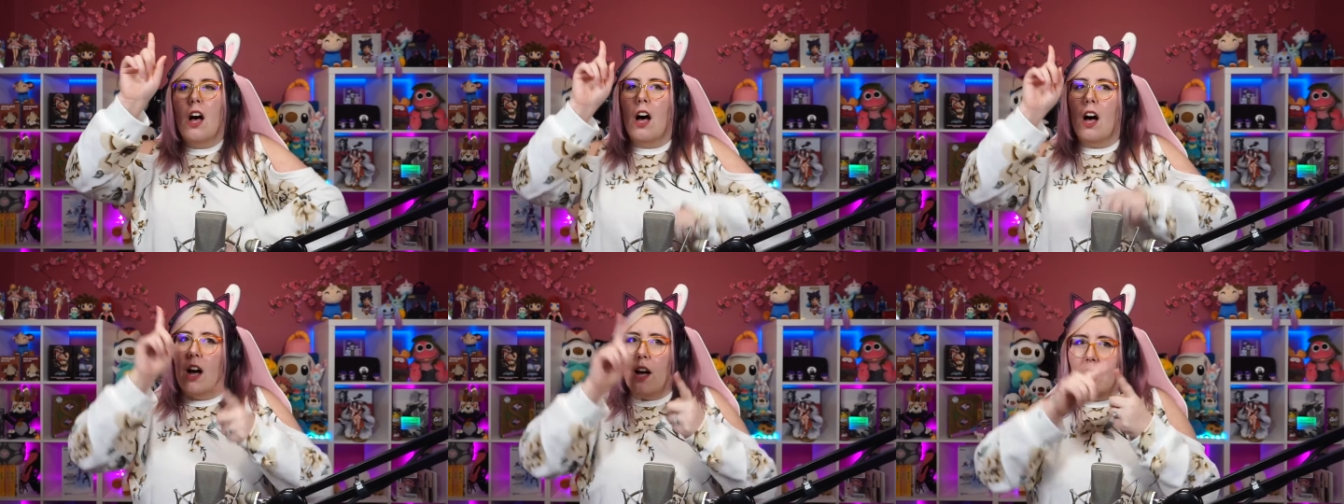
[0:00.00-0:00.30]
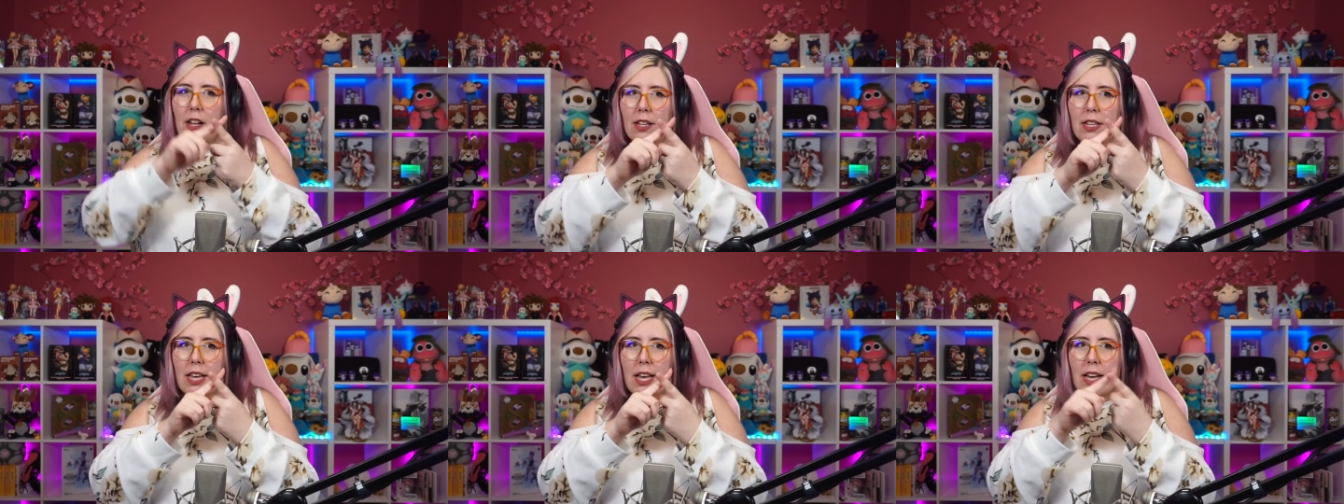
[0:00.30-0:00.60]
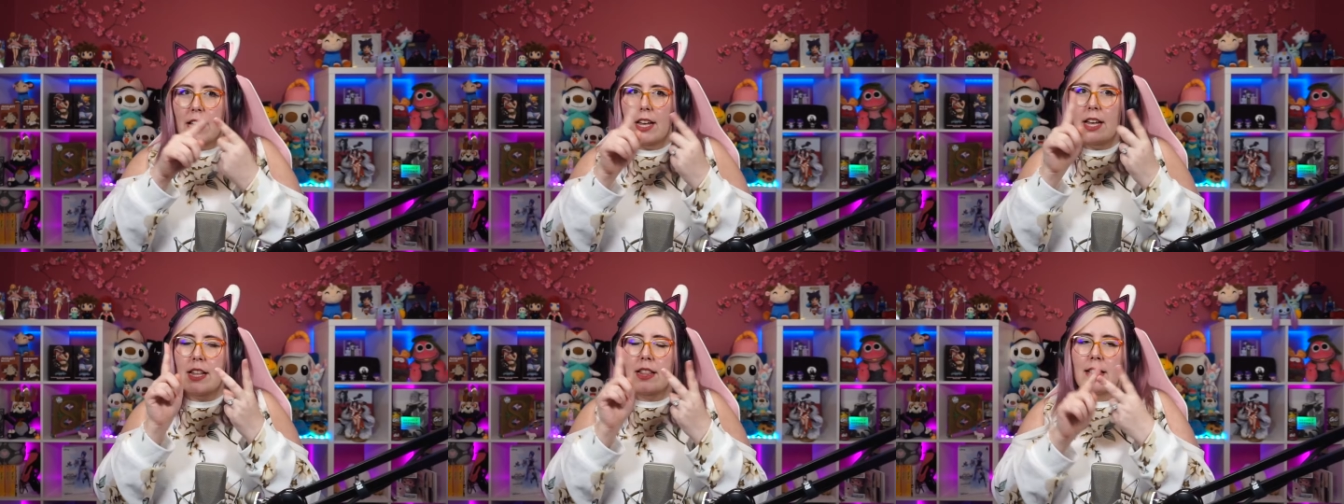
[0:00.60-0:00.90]

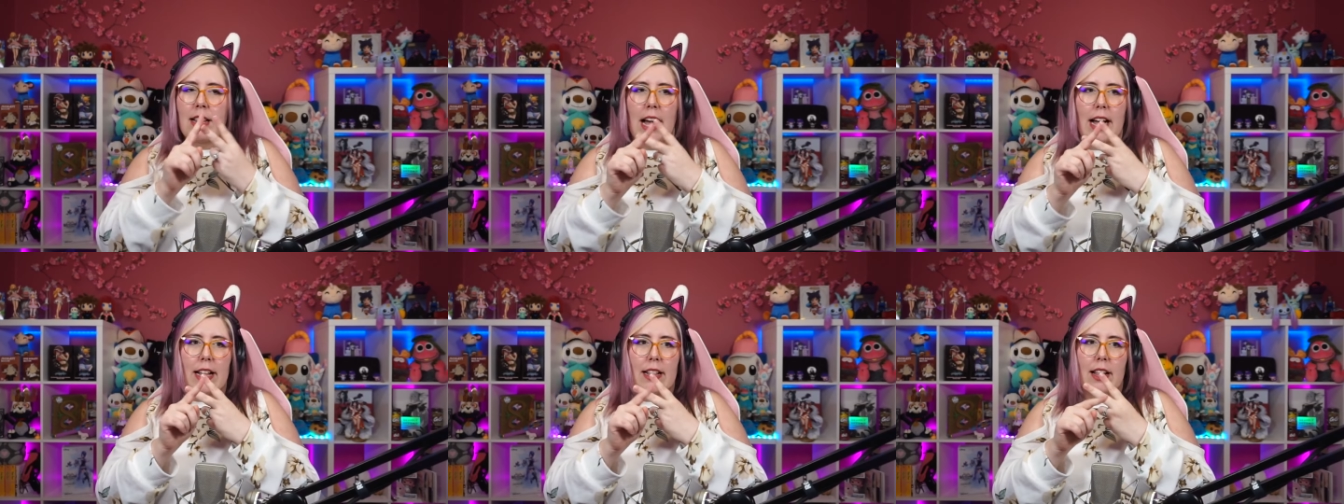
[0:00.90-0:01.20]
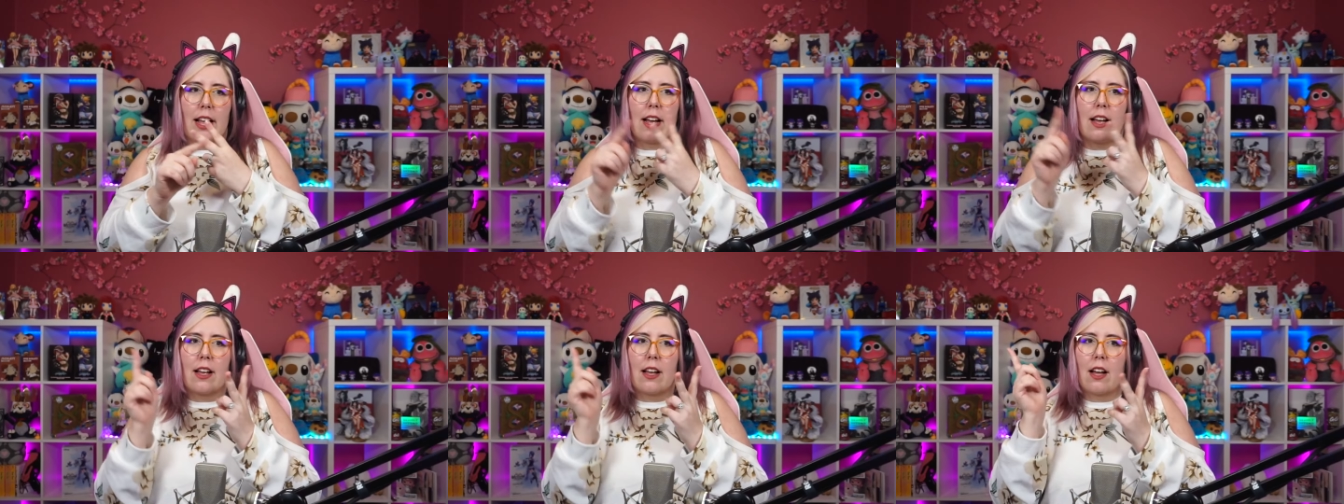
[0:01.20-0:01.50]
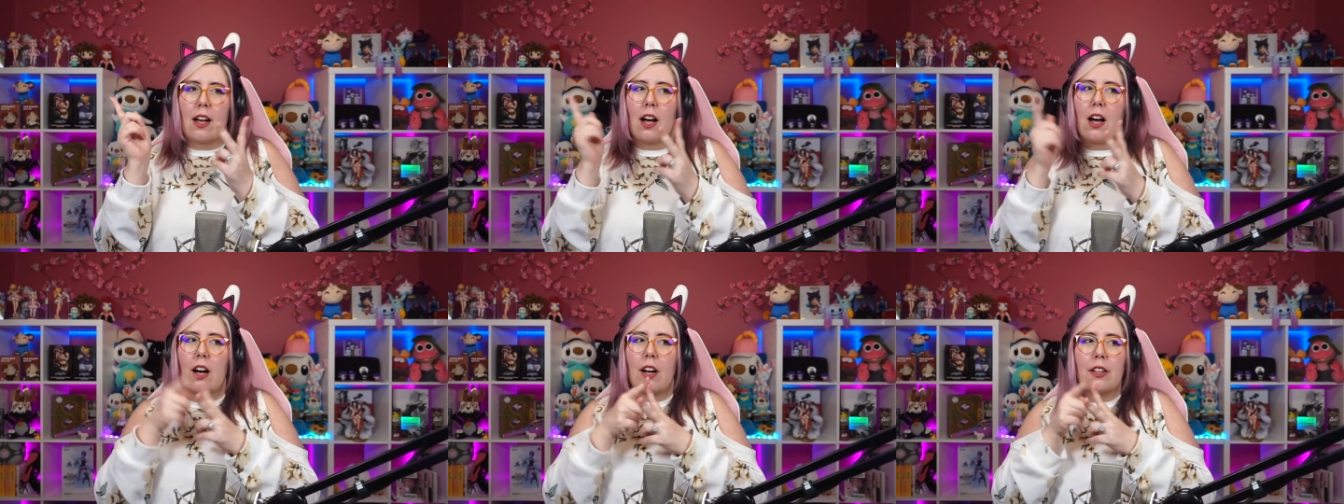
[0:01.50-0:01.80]
Alya and Lila.
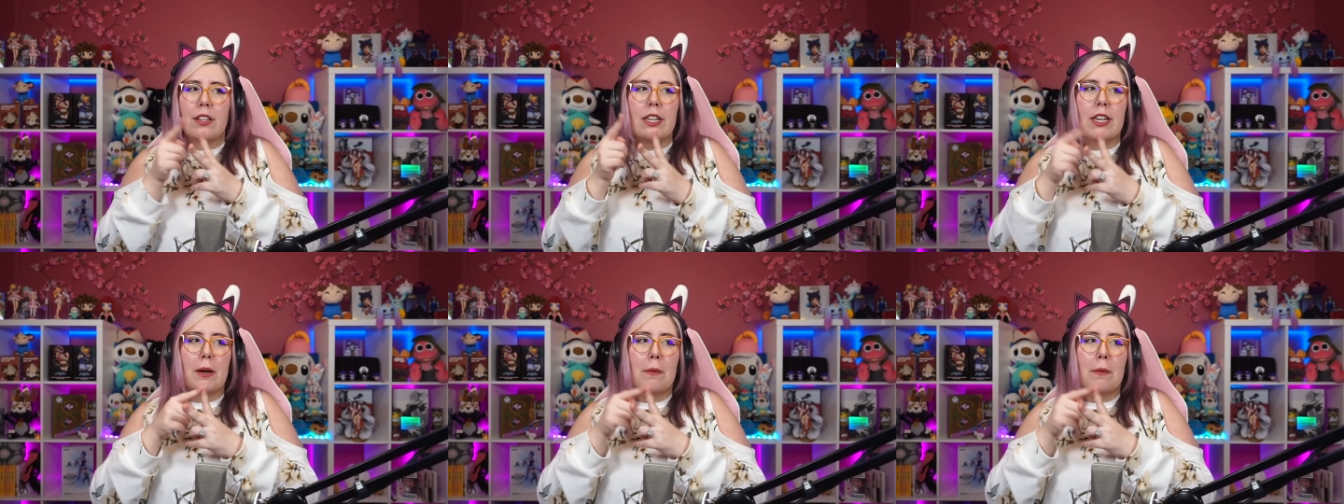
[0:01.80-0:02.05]
Alya